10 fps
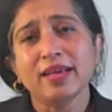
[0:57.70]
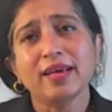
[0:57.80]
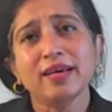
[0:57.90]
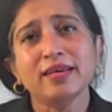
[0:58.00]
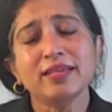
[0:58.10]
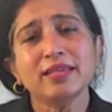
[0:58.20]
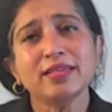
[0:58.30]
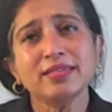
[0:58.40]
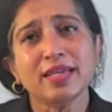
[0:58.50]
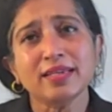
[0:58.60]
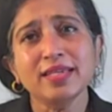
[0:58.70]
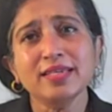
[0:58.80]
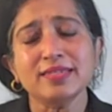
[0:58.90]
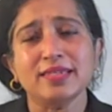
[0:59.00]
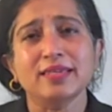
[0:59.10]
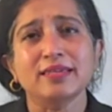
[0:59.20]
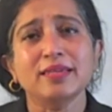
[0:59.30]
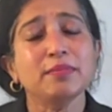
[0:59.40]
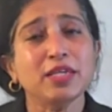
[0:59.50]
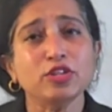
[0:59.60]
And the techniques here,
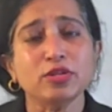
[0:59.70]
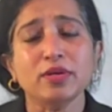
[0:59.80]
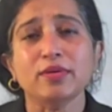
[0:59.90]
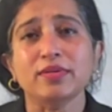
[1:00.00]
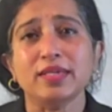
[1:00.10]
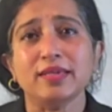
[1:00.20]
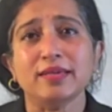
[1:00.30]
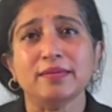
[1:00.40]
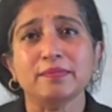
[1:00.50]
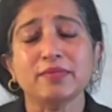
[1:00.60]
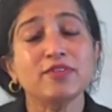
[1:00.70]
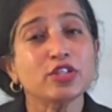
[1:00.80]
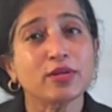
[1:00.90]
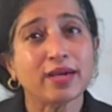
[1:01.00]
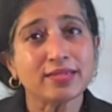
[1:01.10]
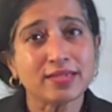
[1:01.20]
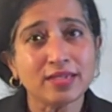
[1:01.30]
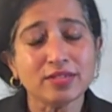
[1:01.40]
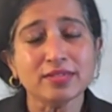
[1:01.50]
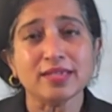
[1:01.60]
the imagery or the
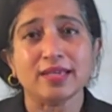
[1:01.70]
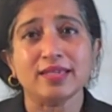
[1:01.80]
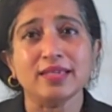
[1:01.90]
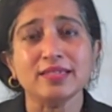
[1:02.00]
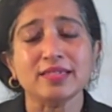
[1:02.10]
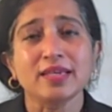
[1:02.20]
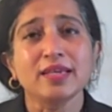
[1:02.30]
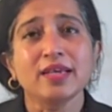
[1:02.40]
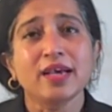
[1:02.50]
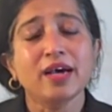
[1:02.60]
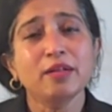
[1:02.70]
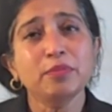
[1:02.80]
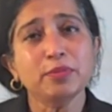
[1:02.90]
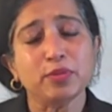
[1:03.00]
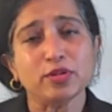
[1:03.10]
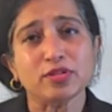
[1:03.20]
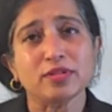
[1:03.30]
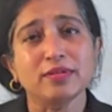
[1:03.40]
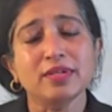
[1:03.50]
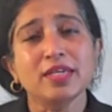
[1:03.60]
visualization techniques, help a person